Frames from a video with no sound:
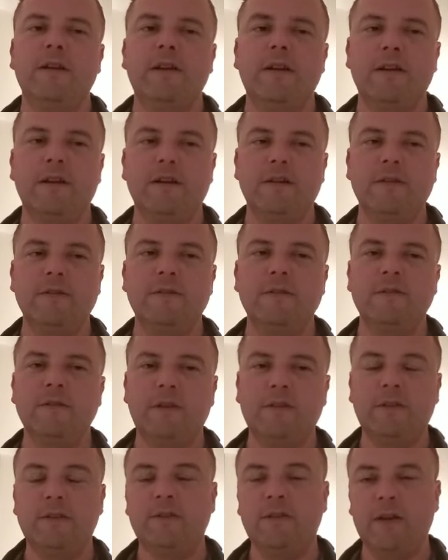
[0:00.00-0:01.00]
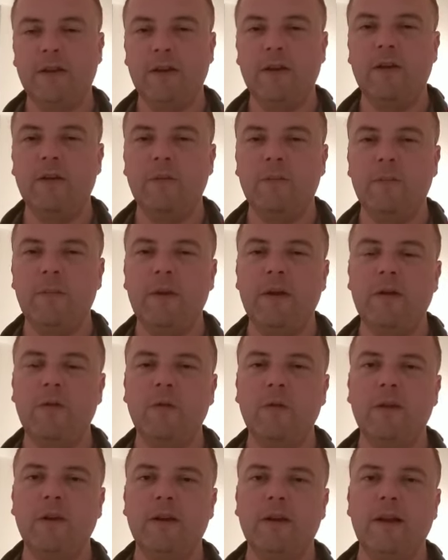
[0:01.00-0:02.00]
Uh, as I say, a bit
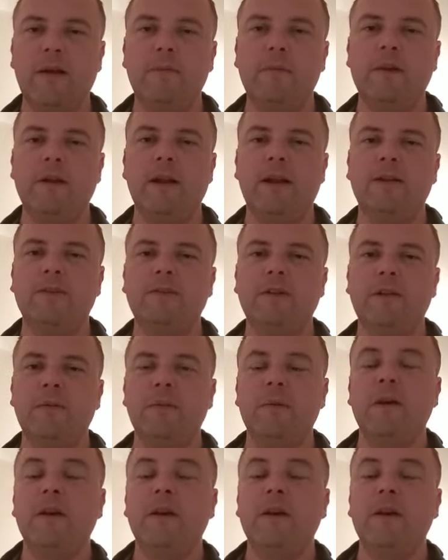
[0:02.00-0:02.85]
unlucky at Kempton last time.